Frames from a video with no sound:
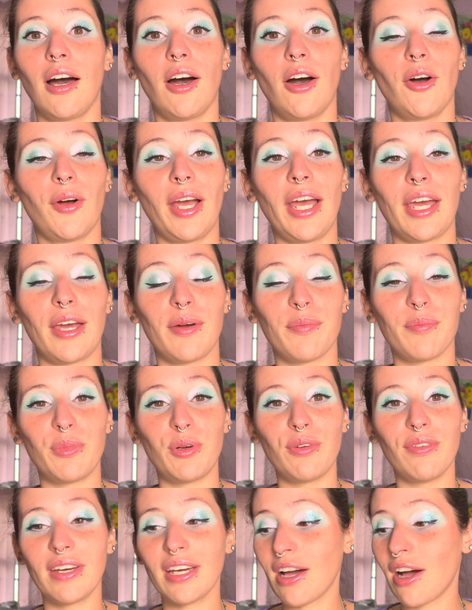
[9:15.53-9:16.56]
Okay,
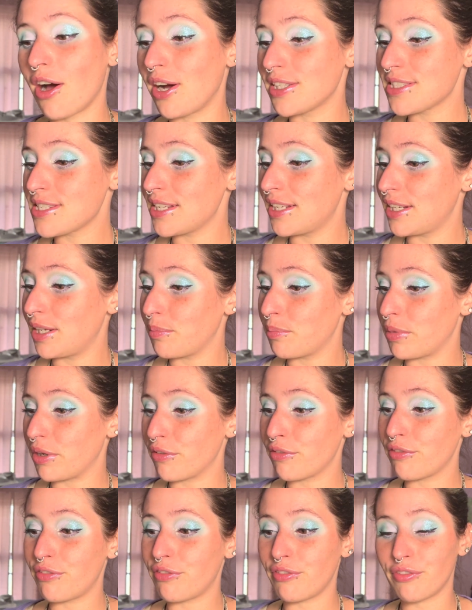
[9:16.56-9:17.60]
moving on to number
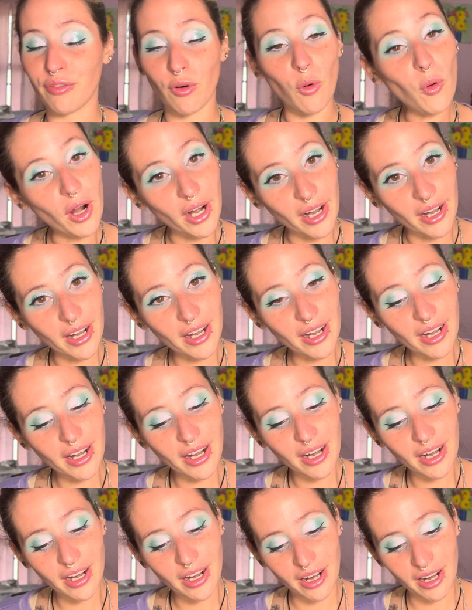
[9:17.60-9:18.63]
4,
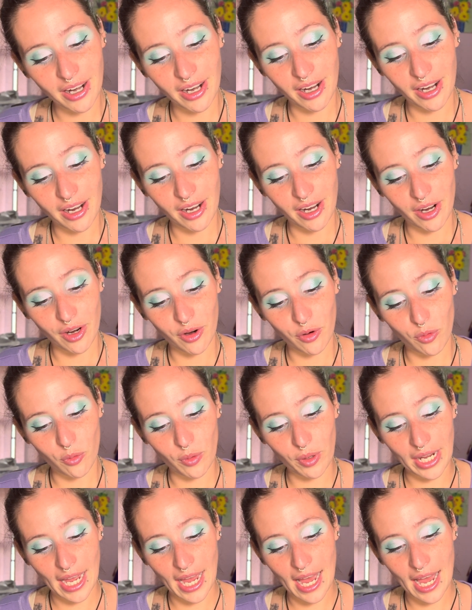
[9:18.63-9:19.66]

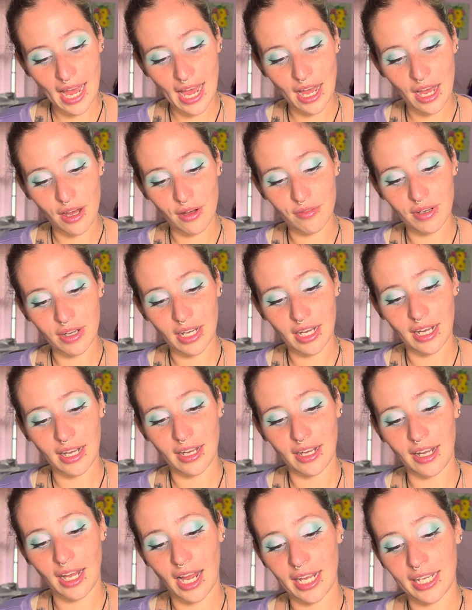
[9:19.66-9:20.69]
we have,
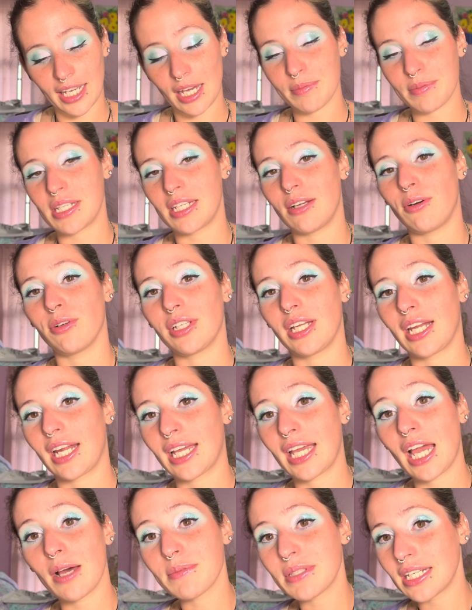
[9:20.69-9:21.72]
I kept it, hold on, I
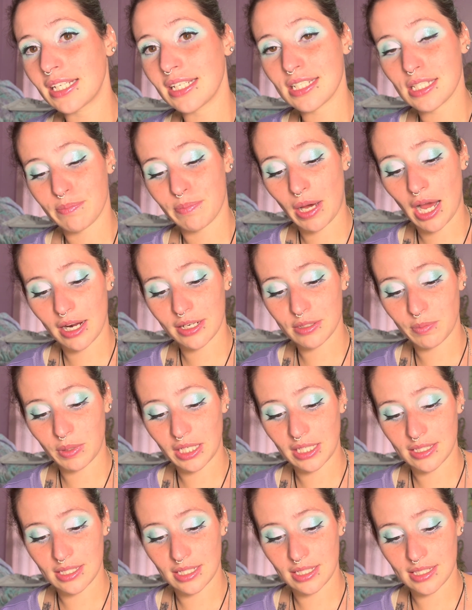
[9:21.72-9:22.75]
kept it in its box
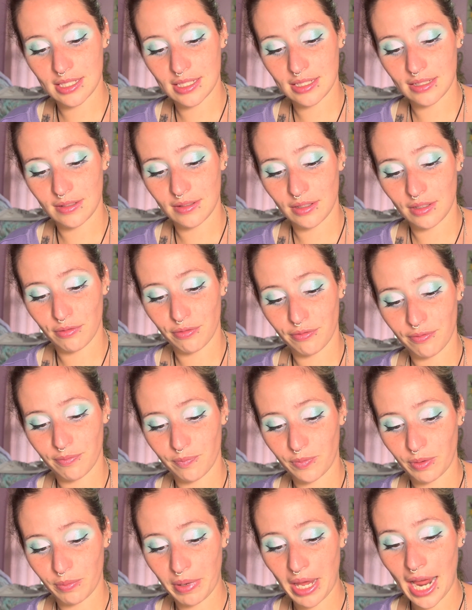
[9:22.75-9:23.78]
because it's
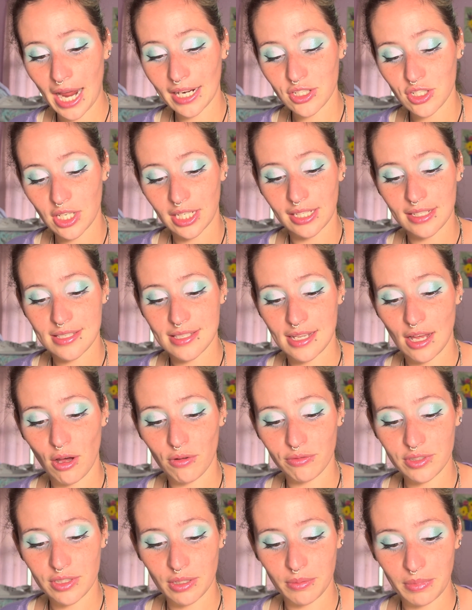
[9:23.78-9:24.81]
the packaging itself
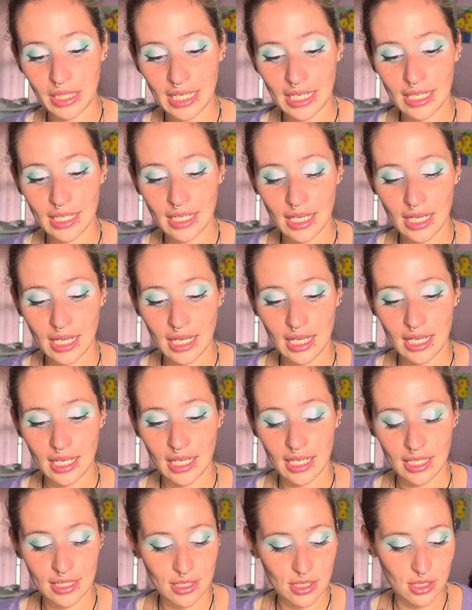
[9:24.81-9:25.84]
to me
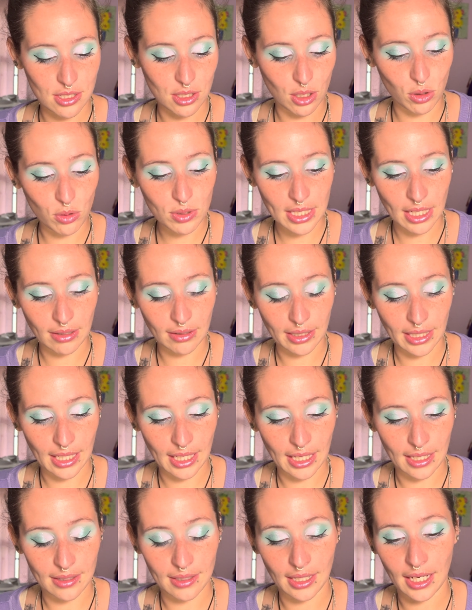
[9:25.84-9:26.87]
is so
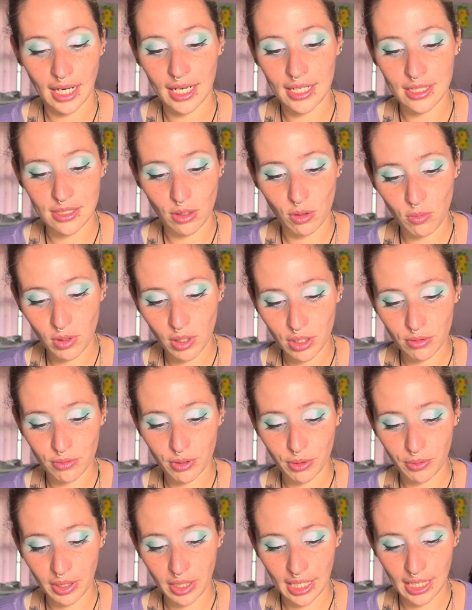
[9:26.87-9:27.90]
delicate that I don't want to
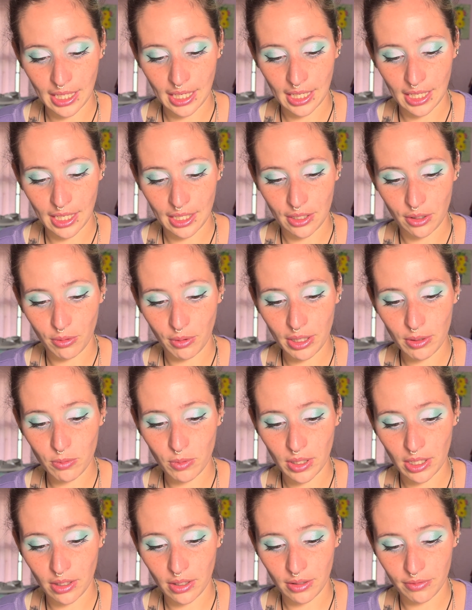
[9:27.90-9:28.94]
ruin it, and I know I
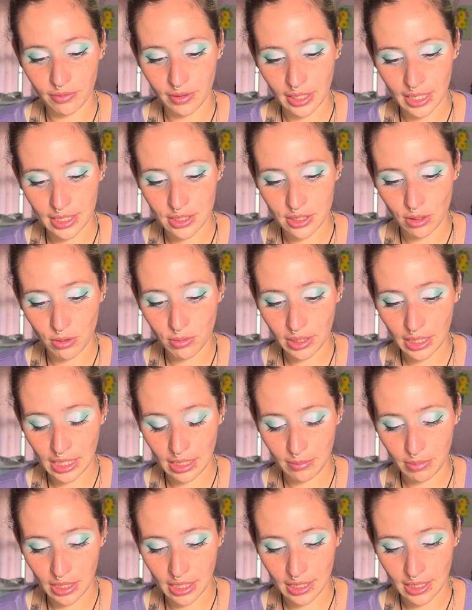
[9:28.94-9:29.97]
will if I don't
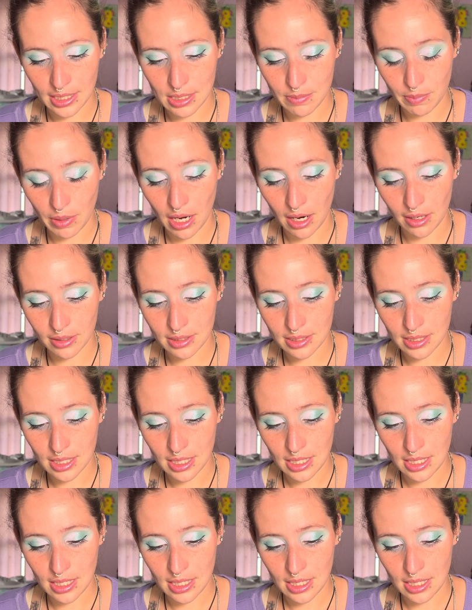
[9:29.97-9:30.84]
keep it in its box.